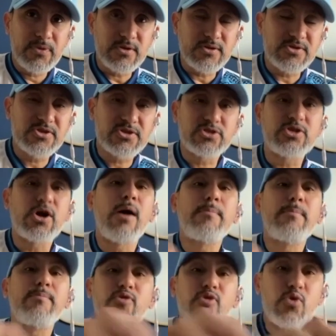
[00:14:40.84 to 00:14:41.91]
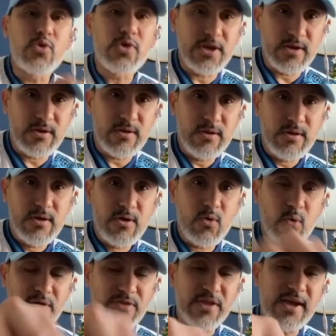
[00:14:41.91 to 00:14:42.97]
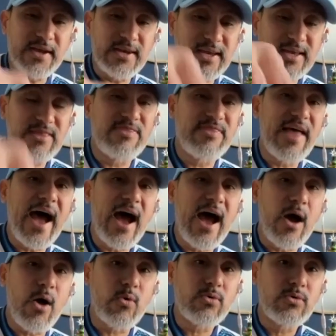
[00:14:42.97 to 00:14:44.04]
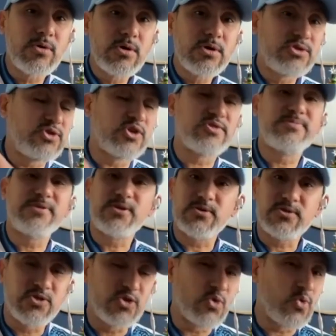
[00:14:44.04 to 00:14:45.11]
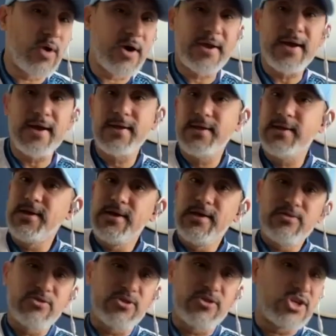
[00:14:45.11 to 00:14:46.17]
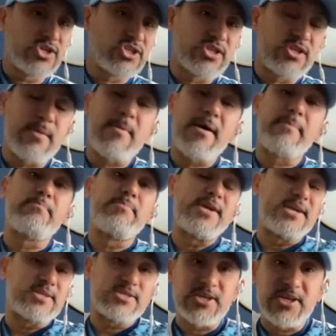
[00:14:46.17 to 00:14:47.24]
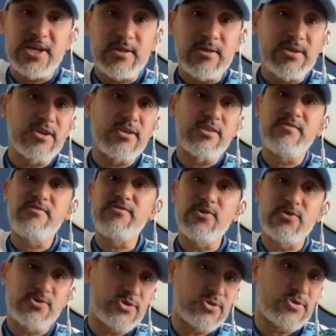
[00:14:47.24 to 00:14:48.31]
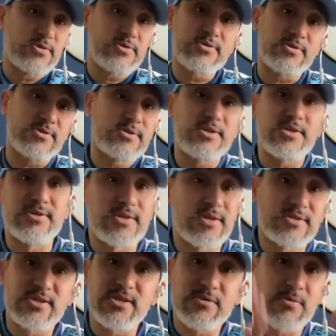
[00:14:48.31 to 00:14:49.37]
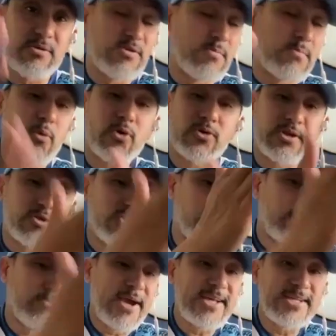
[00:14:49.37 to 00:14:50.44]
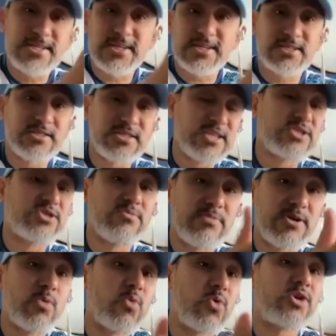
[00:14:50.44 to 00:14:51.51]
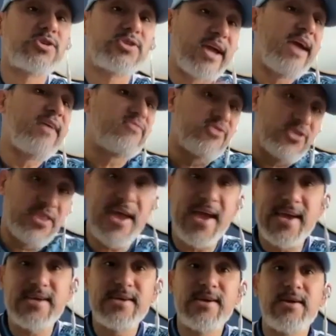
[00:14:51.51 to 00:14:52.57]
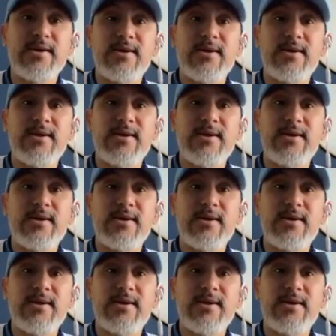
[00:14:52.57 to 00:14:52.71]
stop doing what they need now just because you want to teach them a big skill in the future. It's important. Your basics need to be worked every day,